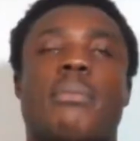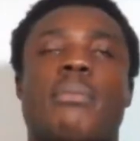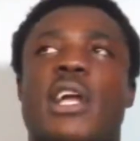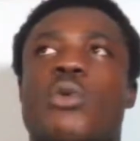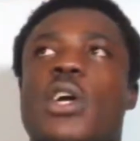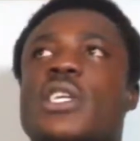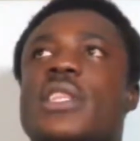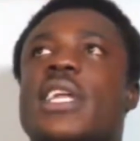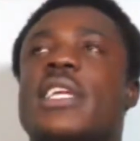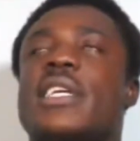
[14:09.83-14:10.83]
question
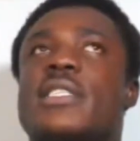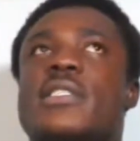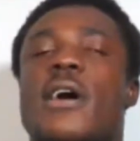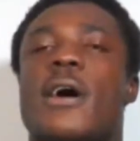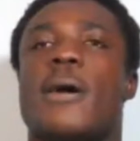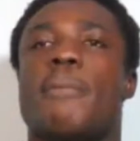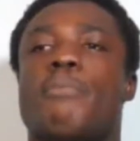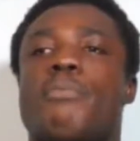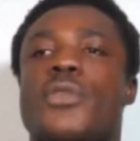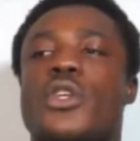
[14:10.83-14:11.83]
then is,
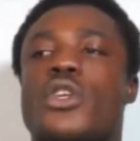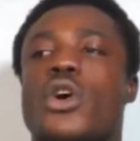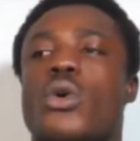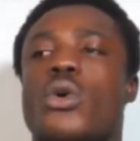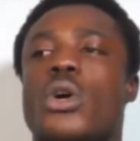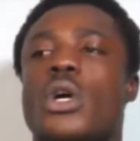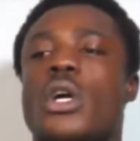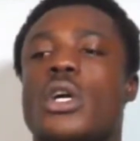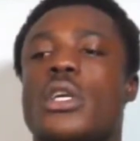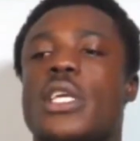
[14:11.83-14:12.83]
you know,
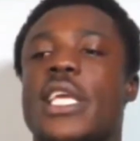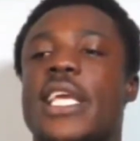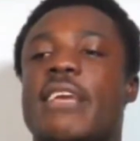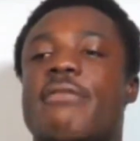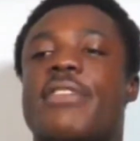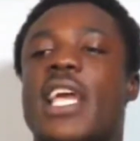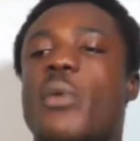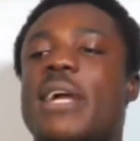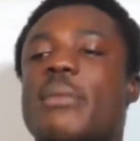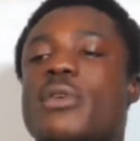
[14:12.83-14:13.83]
if they were
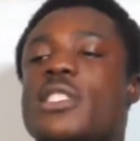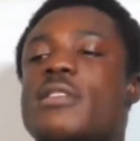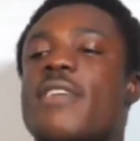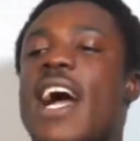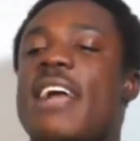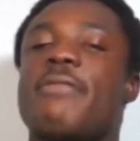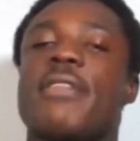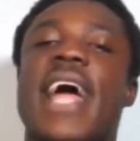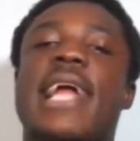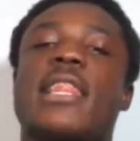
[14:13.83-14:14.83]
able to survive for
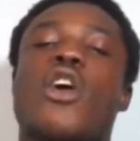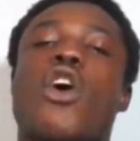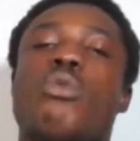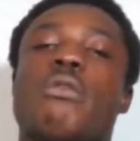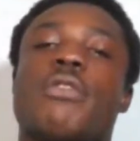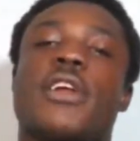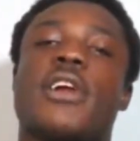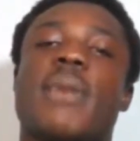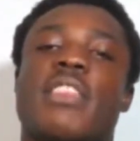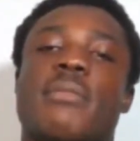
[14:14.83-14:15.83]
that long with their
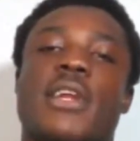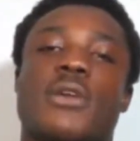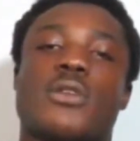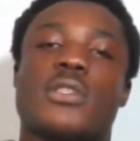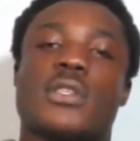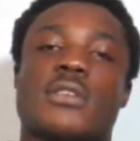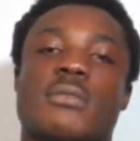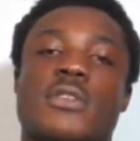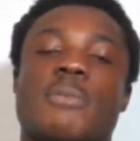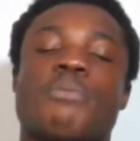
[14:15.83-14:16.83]
mathematical systems,
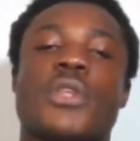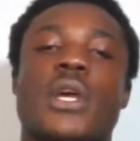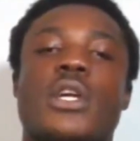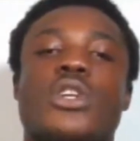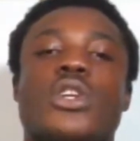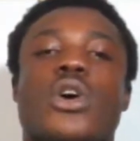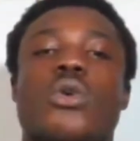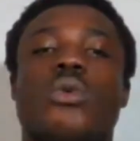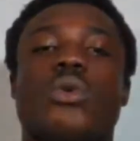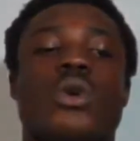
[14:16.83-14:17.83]
you
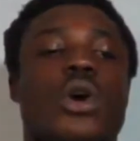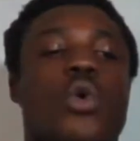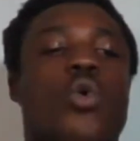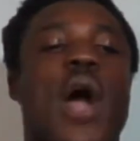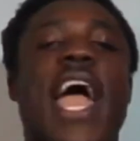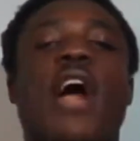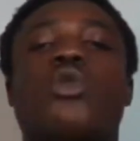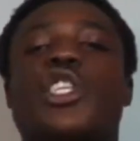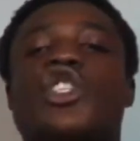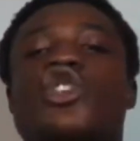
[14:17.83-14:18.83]
know, why are we
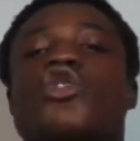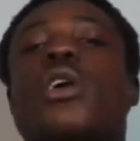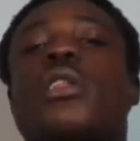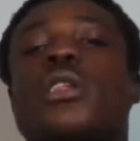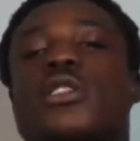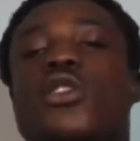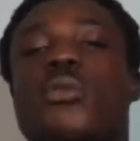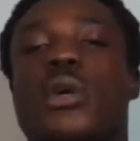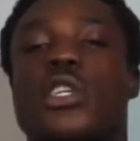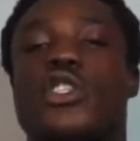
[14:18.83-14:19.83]
struggling so
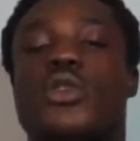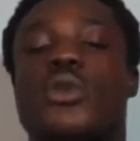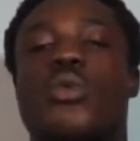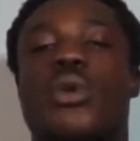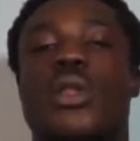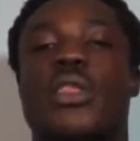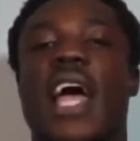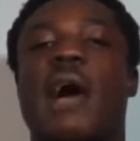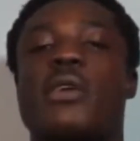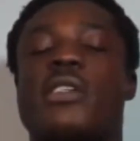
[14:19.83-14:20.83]
much with
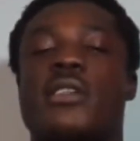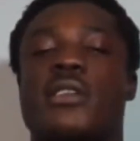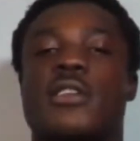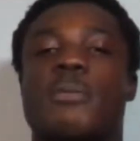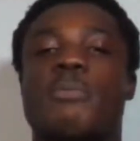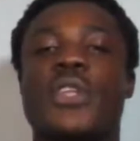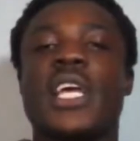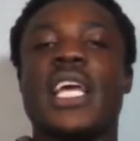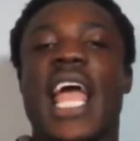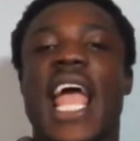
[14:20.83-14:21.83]
our system?
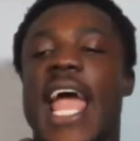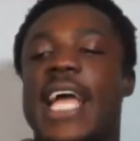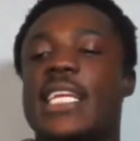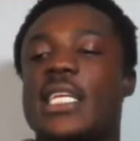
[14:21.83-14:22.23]
And